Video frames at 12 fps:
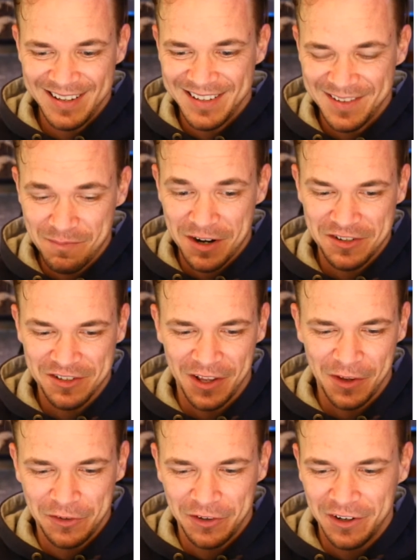Much
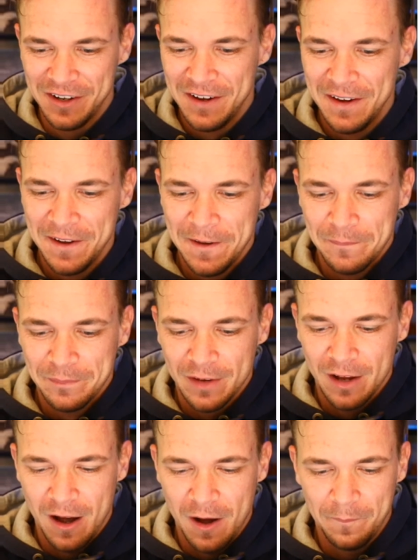closer.
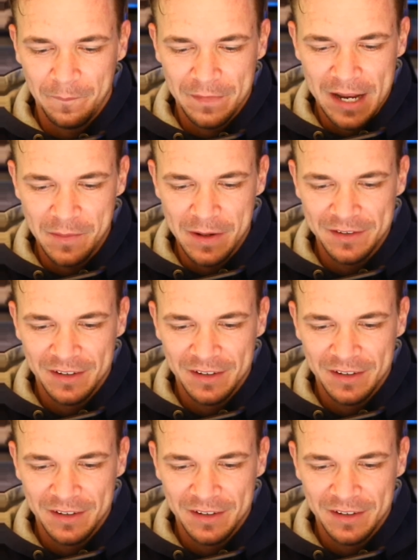Anyways,